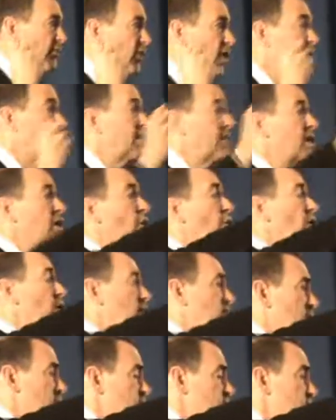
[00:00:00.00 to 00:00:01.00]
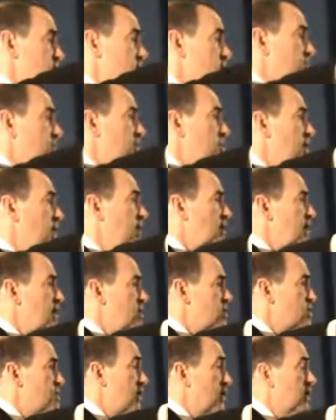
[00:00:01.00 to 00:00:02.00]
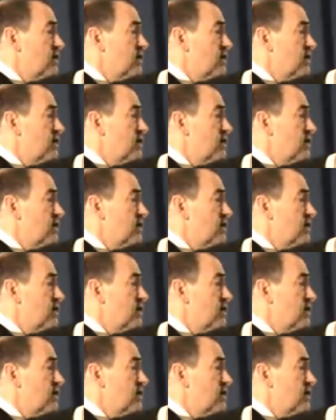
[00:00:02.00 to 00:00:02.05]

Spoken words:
of a lot of the oil merchants of the Middle East